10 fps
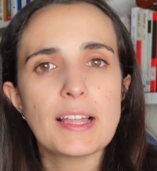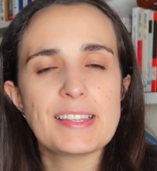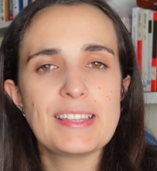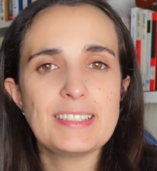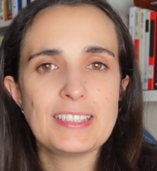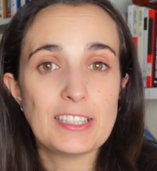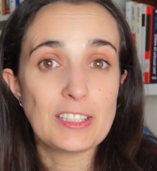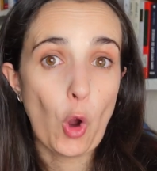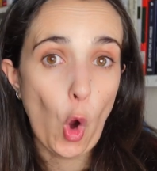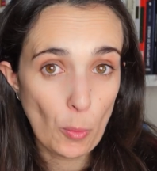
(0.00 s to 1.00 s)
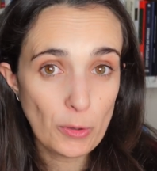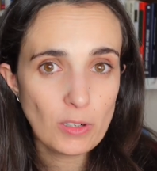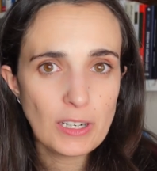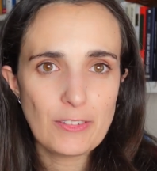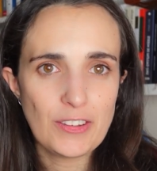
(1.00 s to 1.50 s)
the
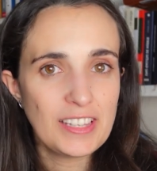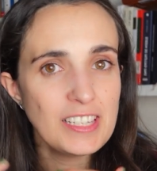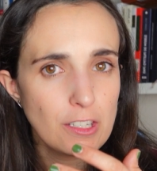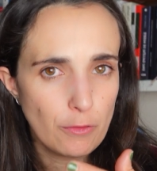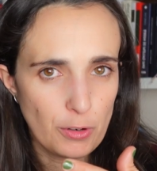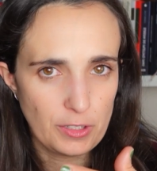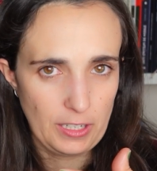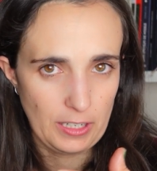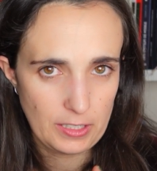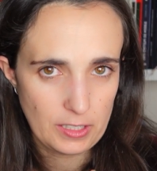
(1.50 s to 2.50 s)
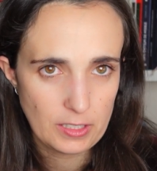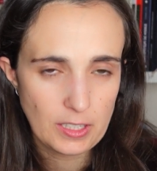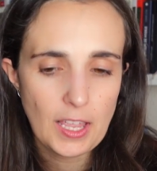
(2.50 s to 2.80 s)
ovule if it is fertilized.